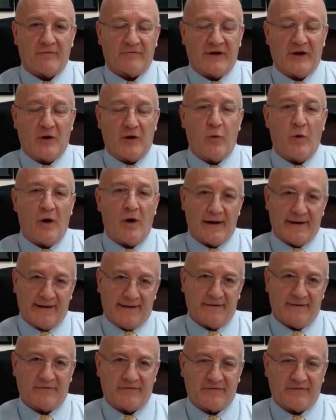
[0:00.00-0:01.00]

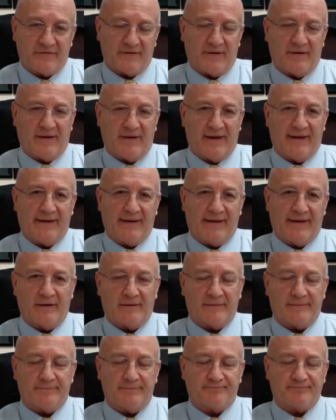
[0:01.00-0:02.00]
requires
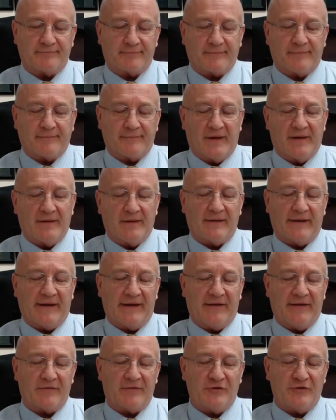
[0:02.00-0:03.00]

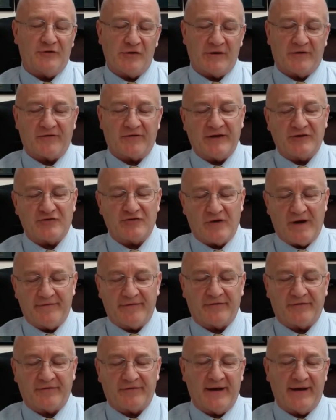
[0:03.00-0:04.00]
either a New York State
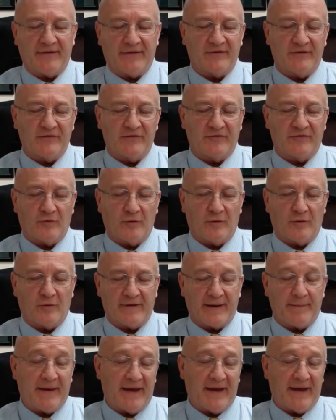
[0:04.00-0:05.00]
driver's license
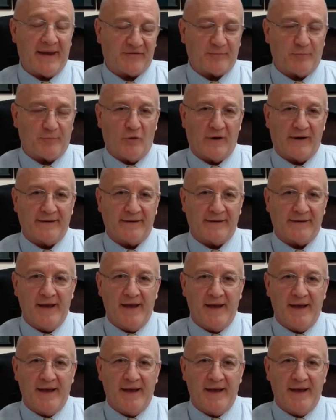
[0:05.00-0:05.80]
or a passport.